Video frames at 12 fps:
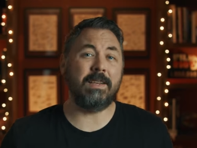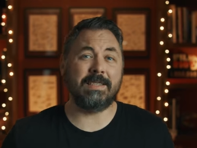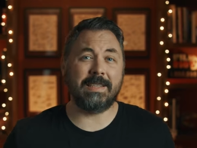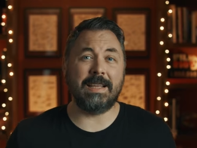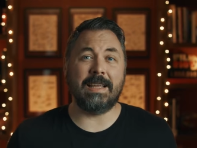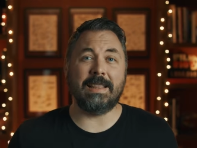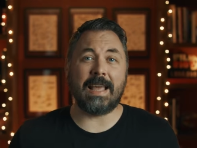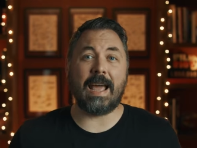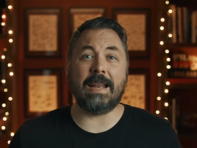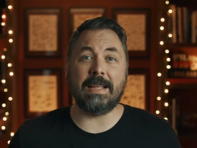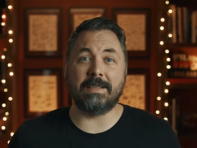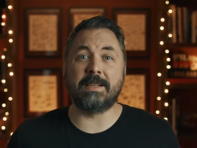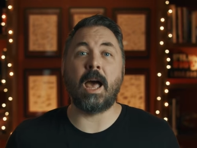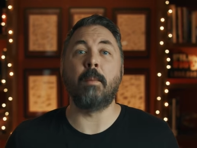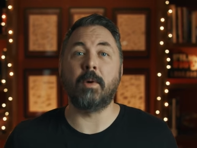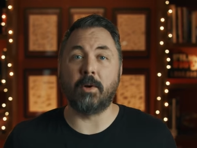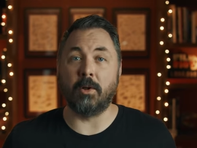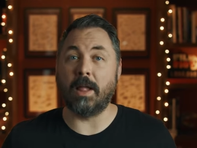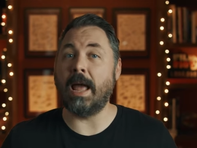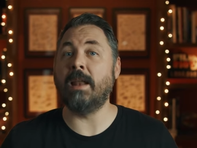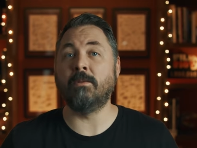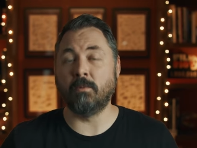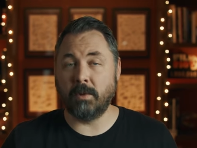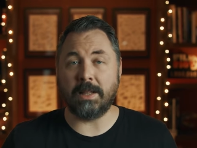Obviously, that is comical
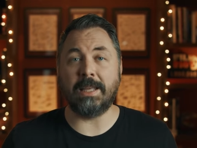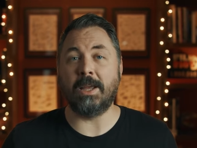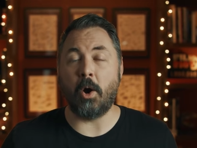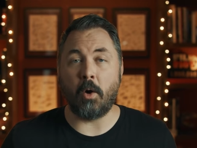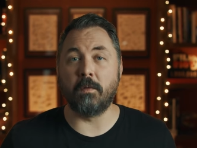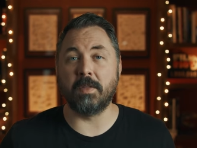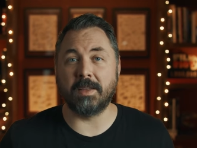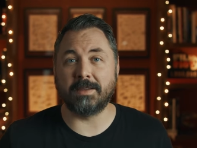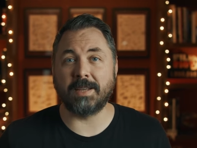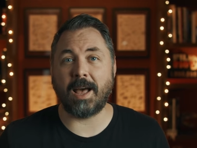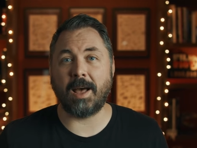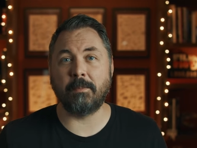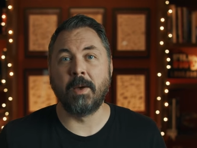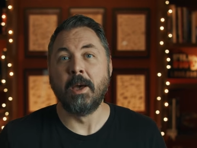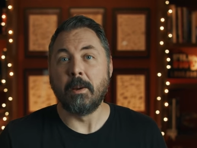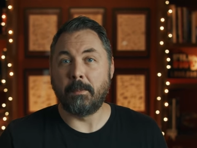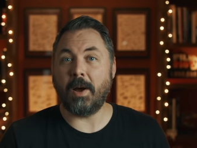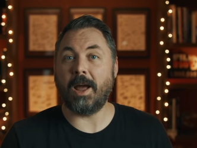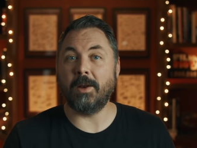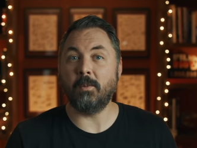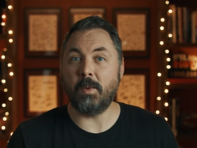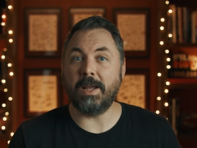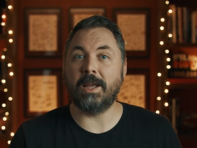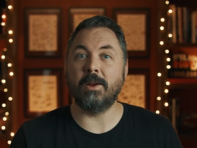and really over the top, but
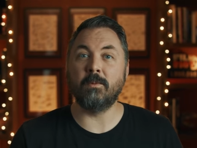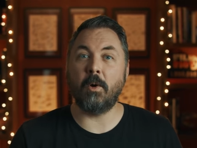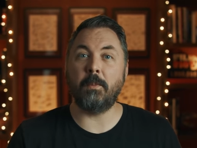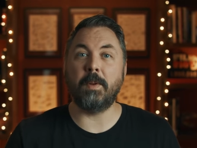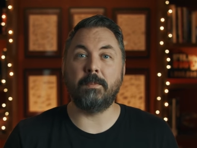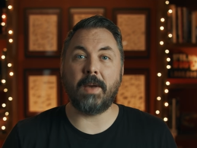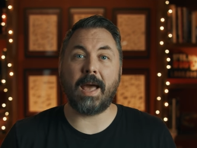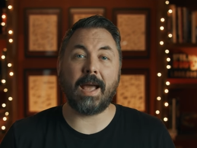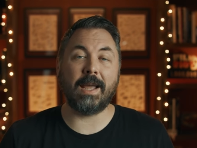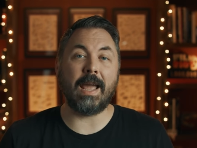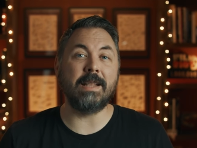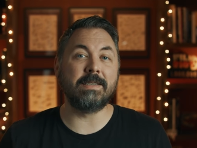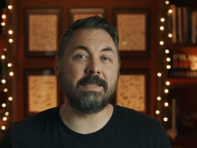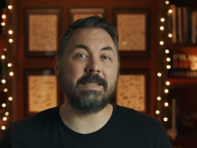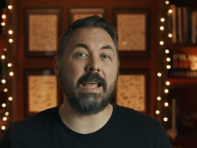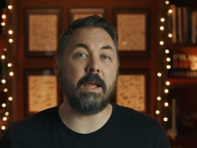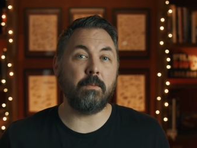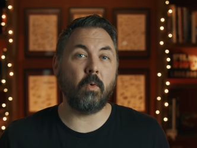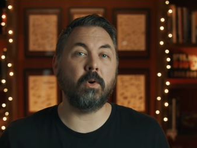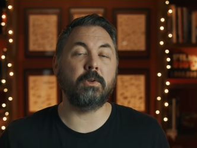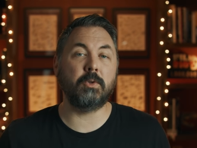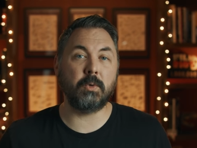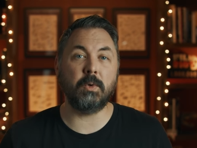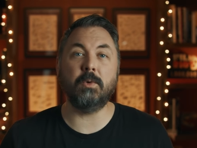we can rope it back and stay more
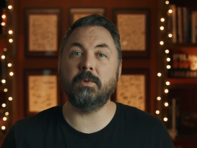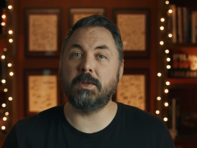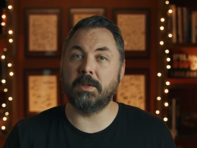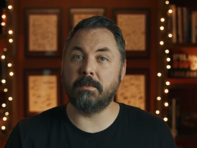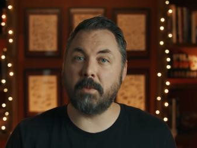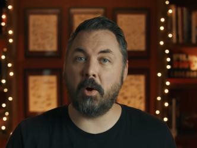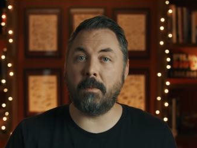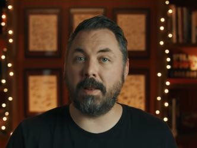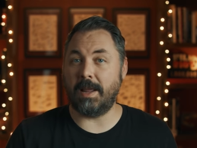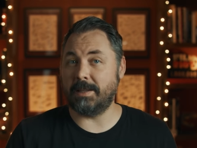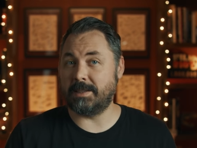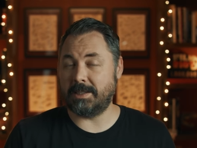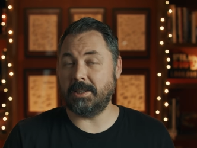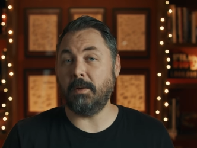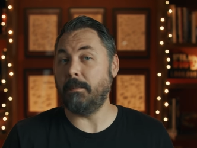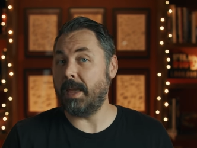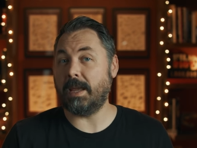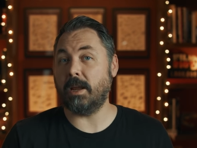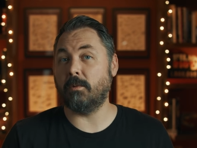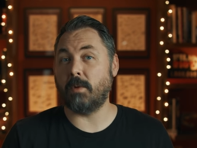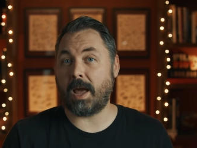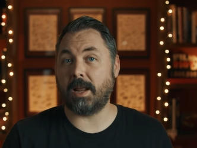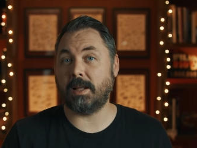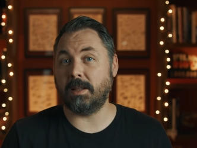true to the moment and still make it
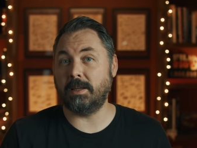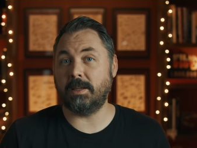radically